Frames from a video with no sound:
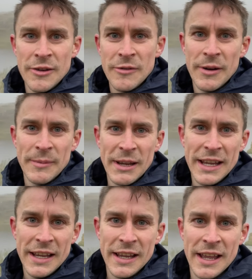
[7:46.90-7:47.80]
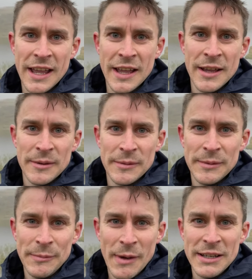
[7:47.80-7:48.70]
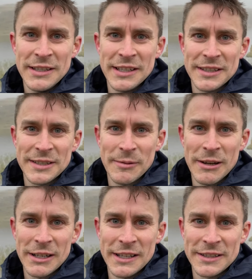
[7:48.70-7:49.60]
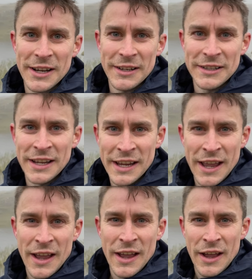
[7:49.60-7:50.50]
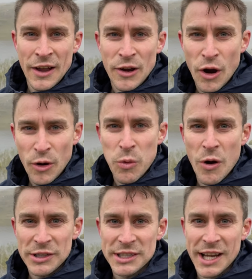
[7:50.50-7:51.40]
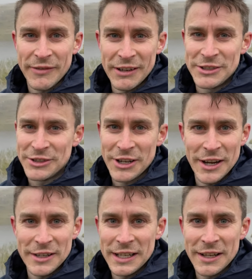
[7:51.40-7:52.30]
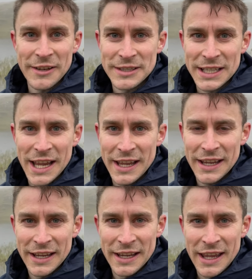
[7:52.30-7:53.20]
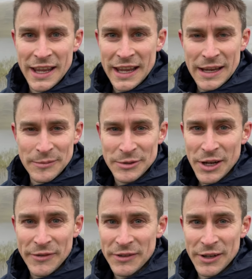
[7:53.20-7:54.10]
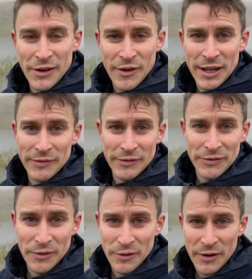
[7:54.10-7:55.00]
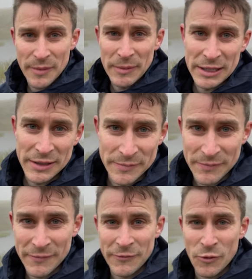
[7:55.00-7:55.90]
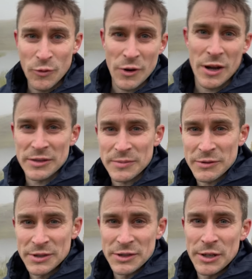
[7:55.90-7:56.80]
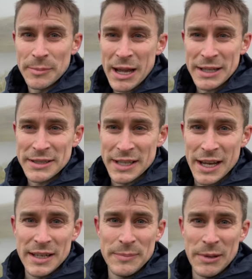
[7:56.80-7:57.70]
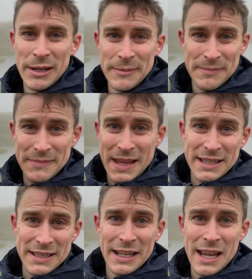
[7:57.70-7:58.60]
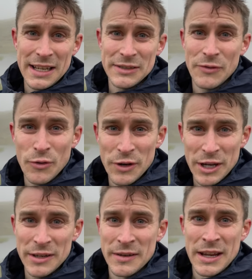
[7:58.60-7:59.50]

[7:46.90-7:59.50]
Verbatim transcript: Right, we're here. We made it to Sprinkling Tarn. God, what a savage journey though to get here. It was tougher than I ever thought. I mean, the forecast wasn't too bad today, but that's the lakes for you.